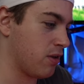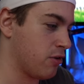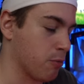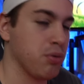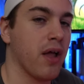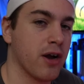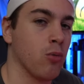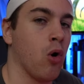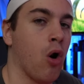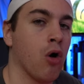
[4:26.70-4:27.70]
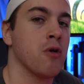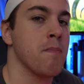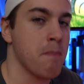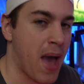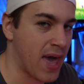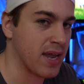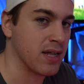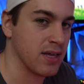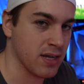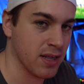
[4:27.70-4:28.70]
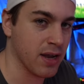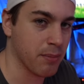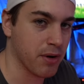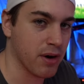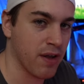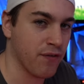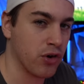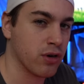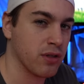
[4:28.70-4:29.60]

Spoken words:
your player will automatically clamber. If